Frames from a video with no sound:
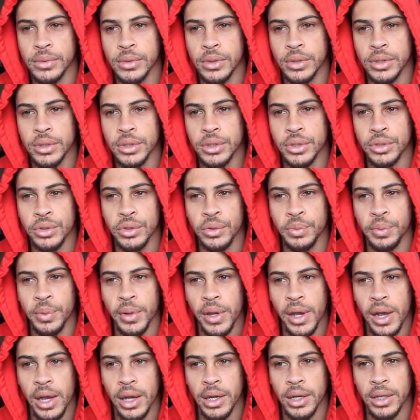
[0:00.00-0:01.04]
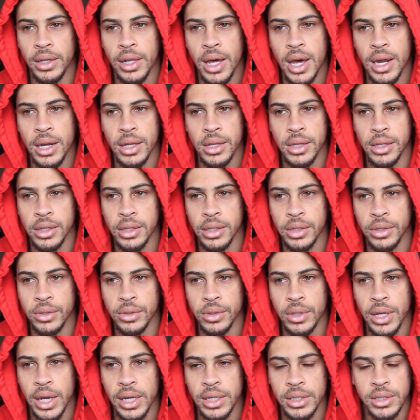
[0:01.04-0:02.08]
There's truth behind a lot of the little
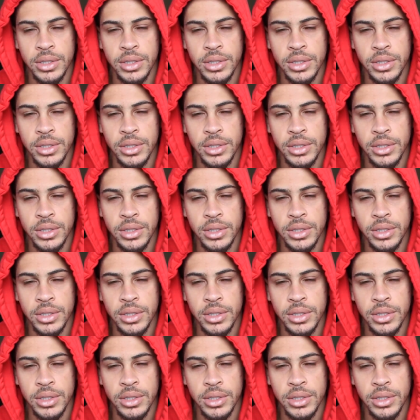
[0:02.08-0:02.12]
like